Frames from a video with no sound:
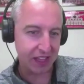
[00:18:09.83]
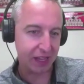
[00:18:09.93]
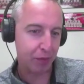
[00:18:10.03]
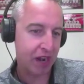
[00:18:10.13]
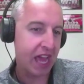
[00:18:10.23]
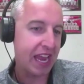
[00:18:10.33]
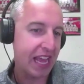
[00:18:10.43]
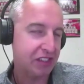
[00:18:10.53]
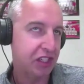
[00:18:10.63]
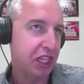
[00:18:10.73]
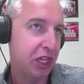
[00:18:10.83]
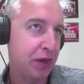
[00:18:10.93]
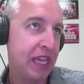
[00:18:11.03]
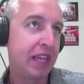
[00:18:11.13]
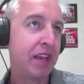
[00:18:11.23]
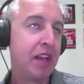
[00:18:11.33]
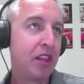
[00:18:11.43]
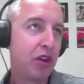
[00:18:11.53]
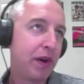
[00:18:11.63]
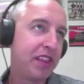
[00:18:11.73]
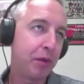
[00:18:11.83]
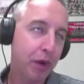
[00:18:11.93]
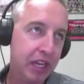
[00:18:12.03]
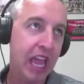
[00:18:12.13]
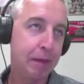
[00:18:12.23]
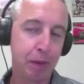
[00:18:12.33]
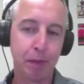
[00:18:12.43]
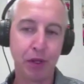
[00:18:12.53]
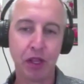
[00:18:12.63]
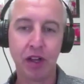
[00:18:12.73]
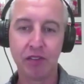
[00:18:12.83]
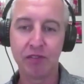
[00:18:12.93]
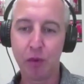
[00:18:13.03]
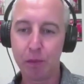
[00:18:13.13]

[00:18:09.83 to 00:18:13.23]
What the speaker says: like we're not executing the way that we're capable of,